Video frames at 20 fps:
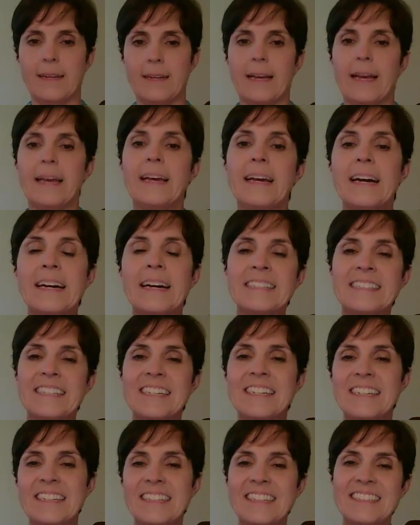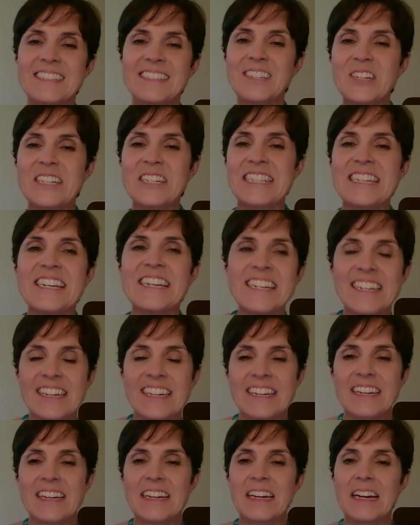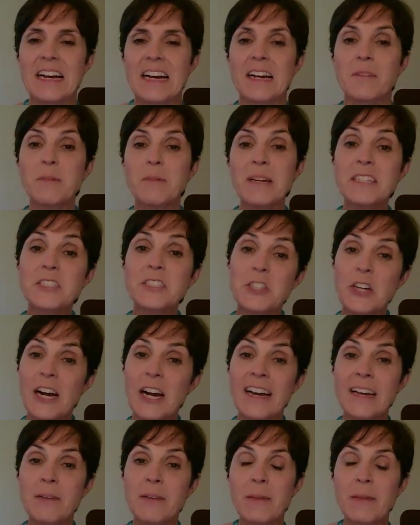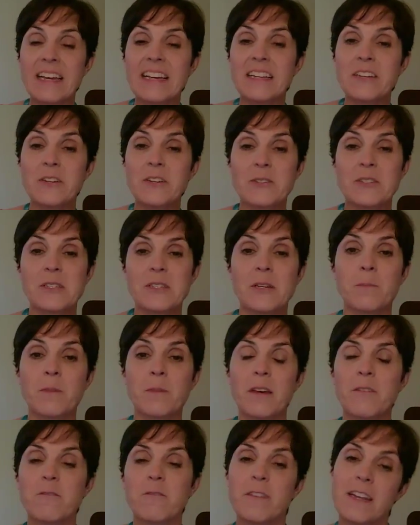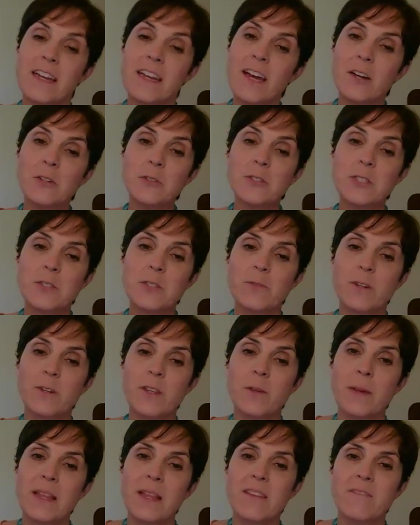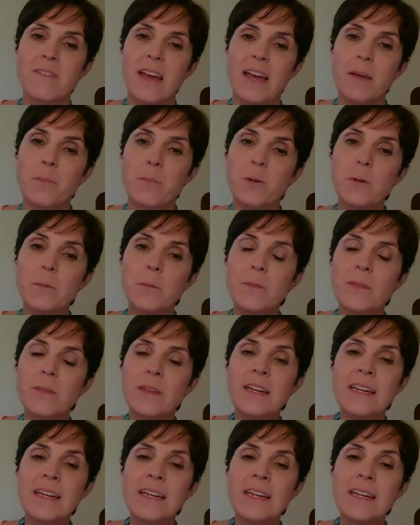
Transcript: Hey guys, it's Kristi. I'm going to try making you some videos for the month of April